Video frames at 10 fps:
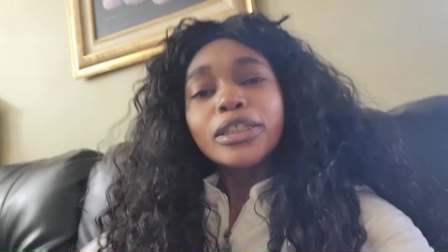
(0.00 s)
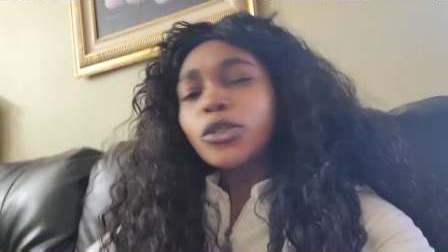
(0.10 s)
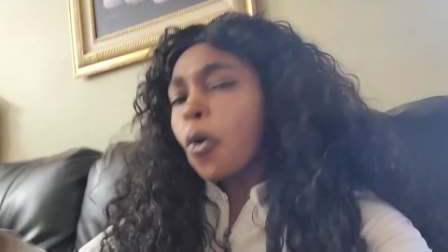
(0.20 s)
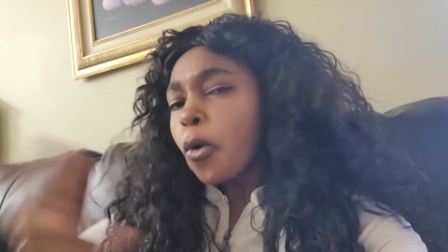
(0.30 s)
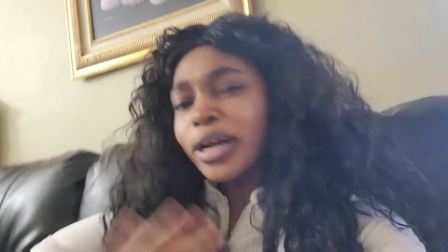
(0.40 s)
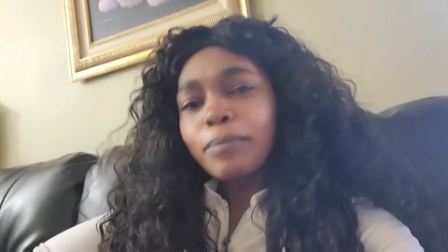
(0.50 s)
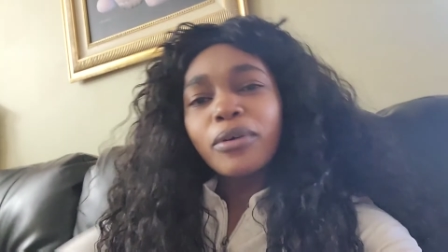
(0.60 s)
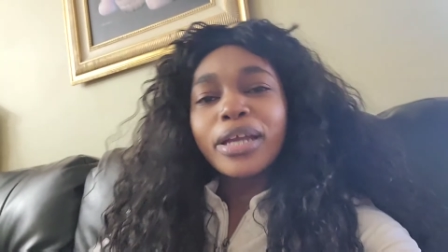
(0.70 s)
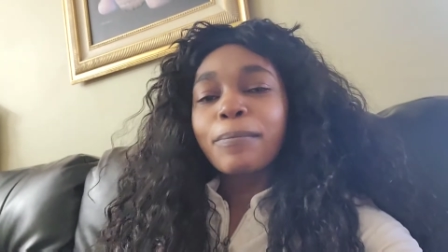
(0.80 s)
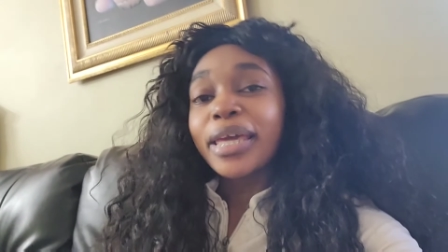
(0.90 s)
Don't worry
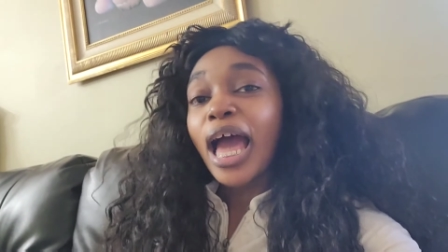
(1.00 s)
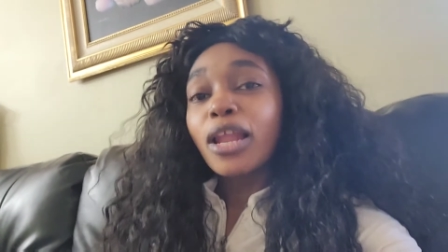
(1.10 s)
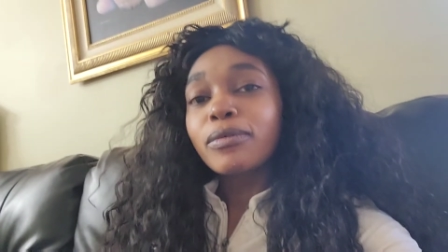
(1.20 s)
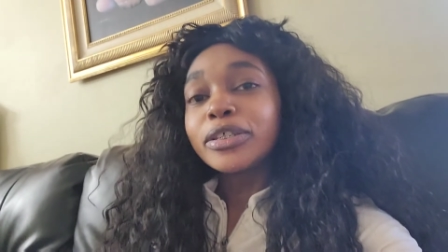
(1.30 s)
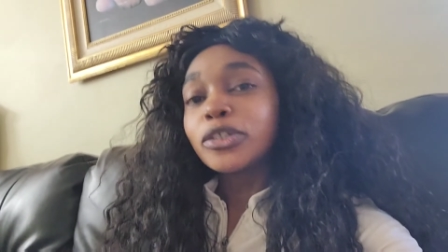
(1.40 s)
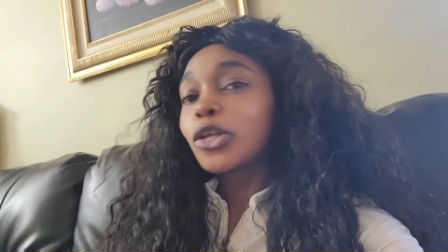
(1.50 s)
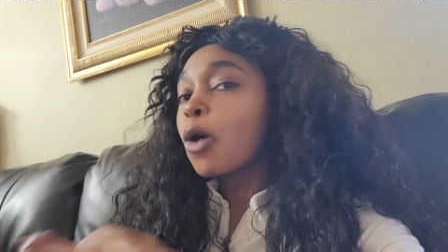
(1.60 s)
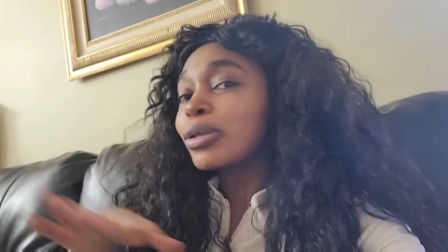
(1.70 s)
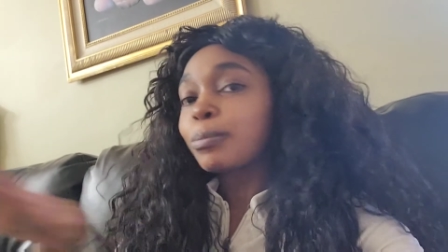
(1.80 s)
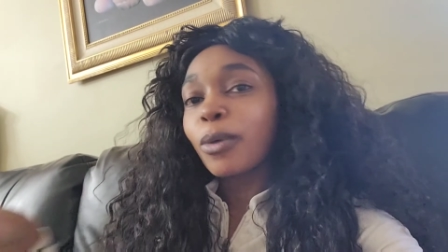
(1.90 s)
about them calories. You could
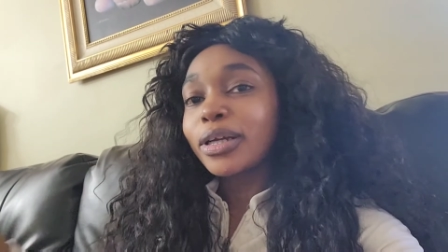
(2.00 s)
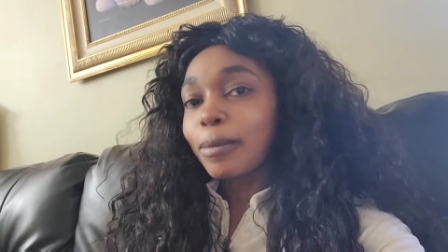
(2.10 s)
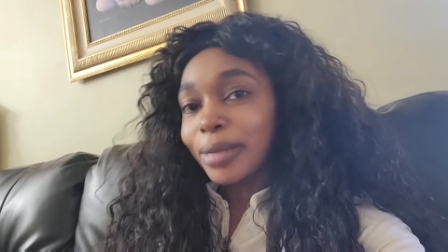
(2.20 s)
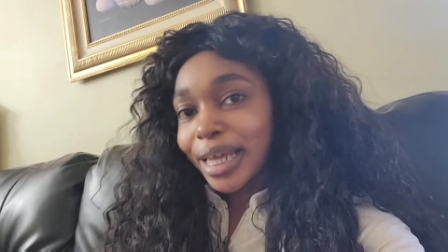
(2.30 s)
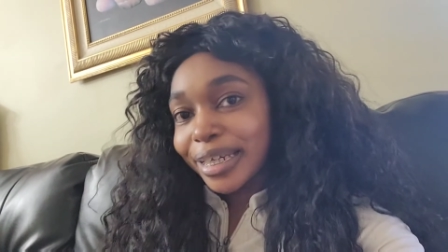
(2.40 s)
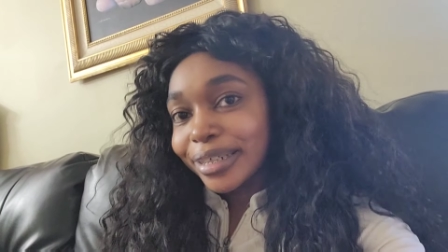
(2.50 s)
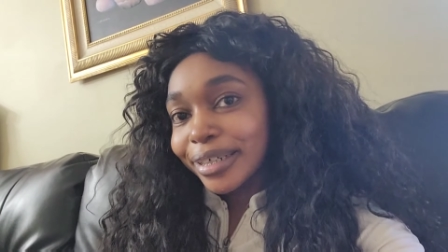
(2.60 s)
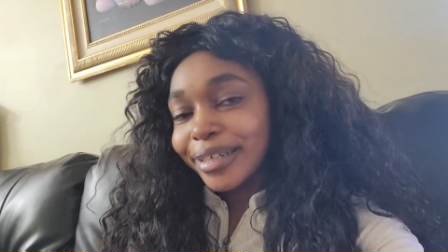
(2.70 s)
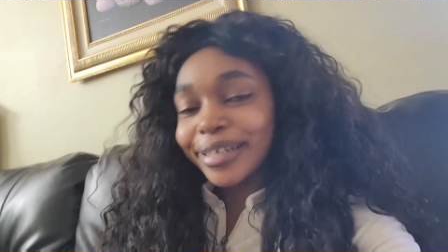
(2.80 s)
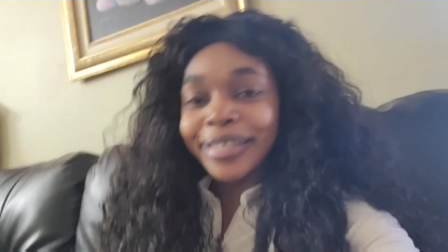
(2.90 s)
always burn them later.